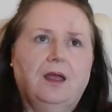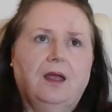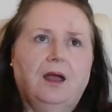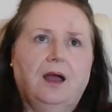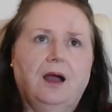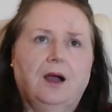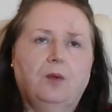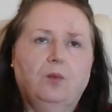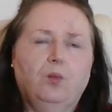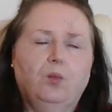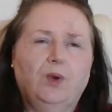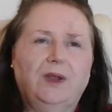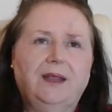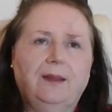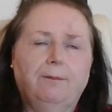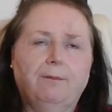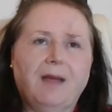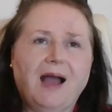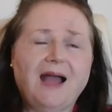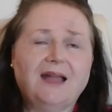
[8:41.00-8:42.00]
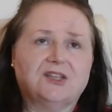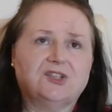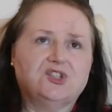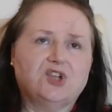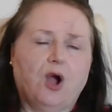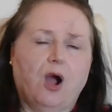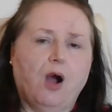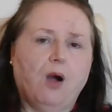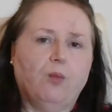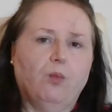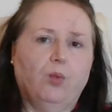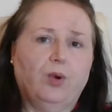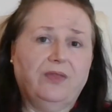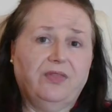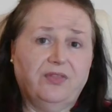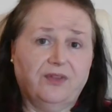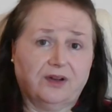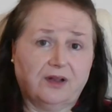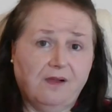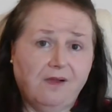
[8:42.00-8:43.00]
and we match up
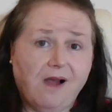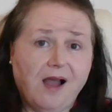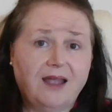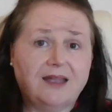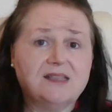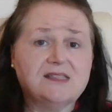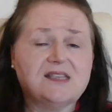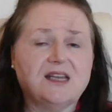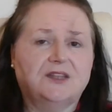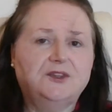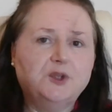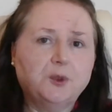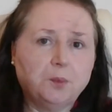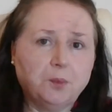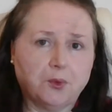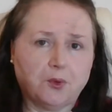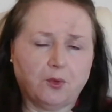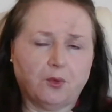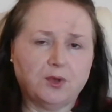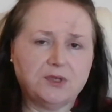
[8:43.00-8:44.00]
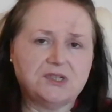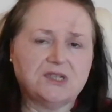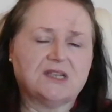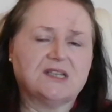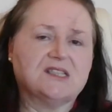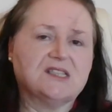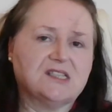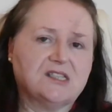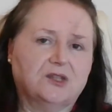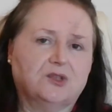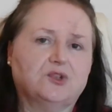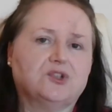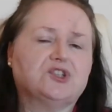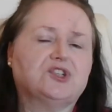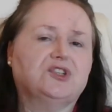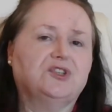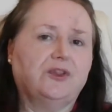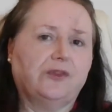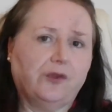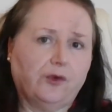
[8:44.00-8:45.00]
with the clients and the product and
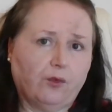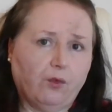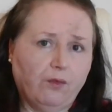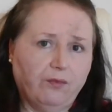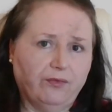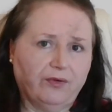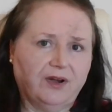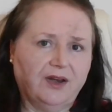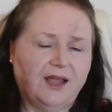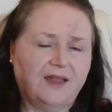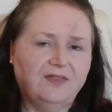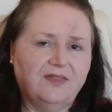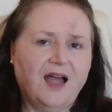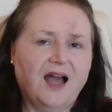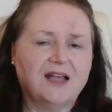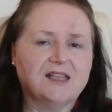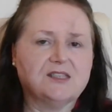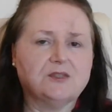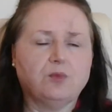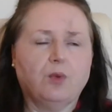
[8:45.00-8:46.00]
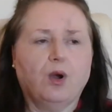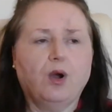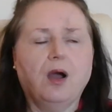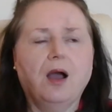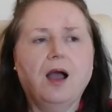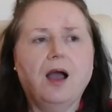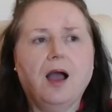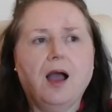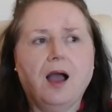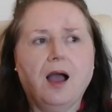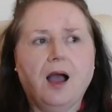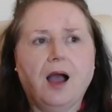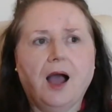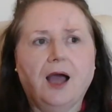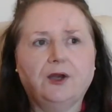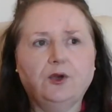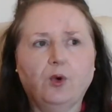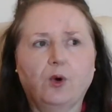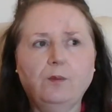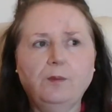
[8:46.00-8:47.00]
solution that they're offering. And that's what
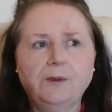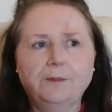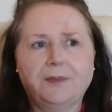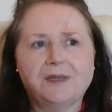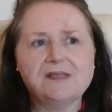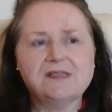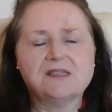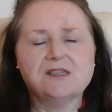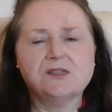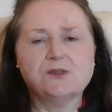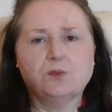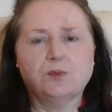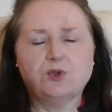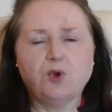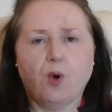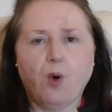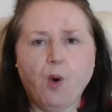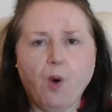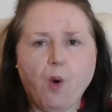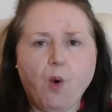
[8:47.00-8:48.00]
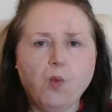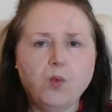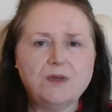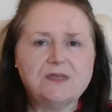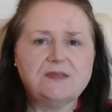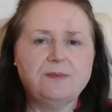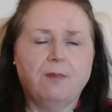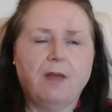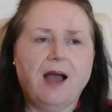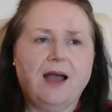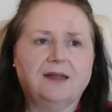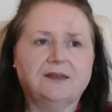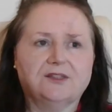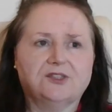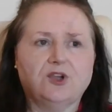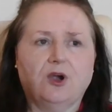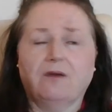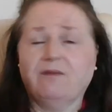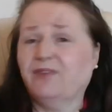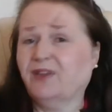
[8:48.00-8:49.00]
a normal business would always
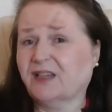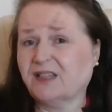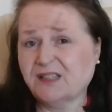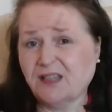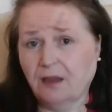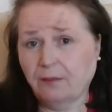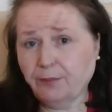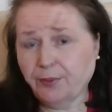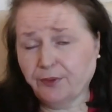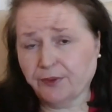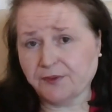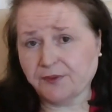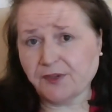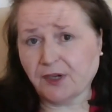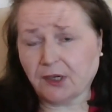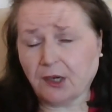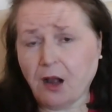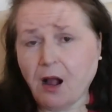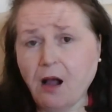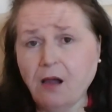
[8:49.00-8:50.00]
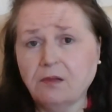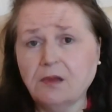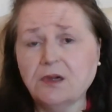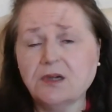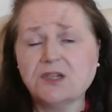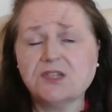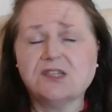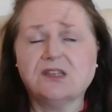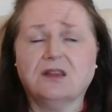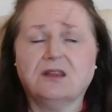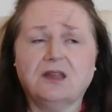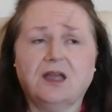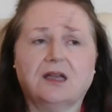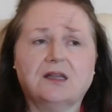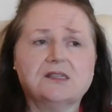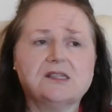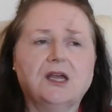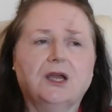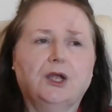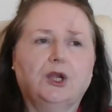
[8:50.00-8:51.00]
match up, for example, of their colours and
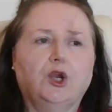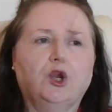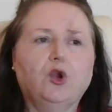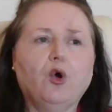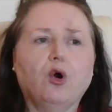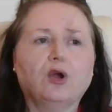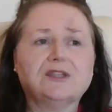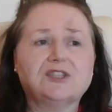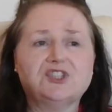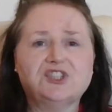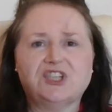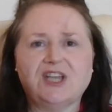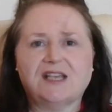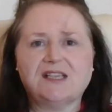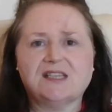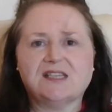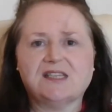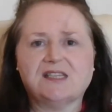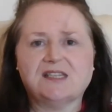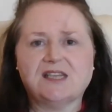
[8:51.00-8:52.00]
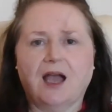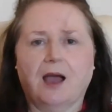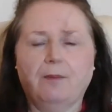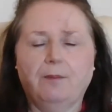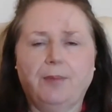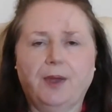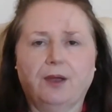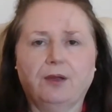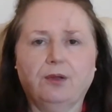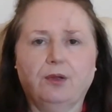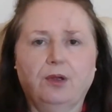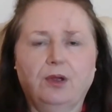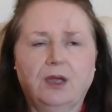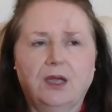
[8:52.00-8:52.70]
things. It's not just about